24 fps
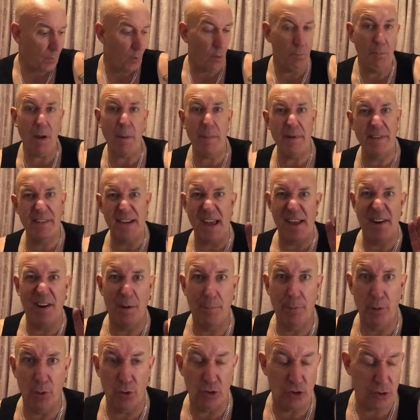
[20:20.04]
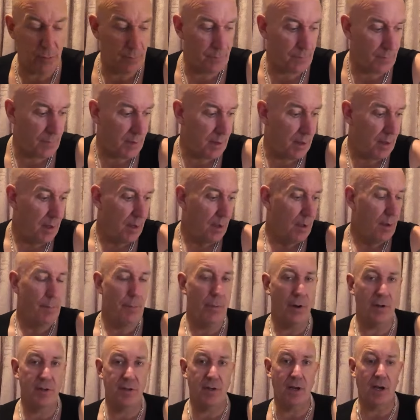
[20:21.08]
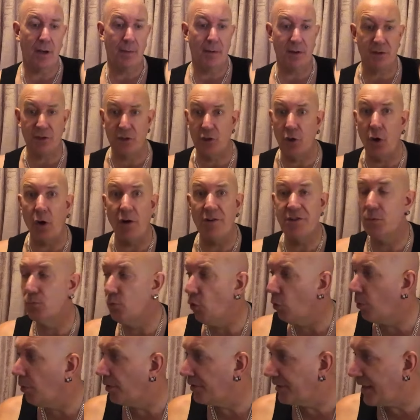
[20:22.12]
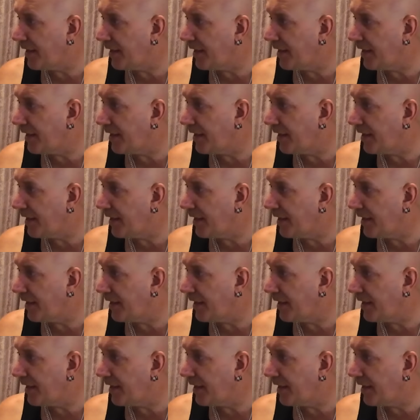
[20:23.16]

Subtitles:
Maybe 10 at a push. But it's nice and warm on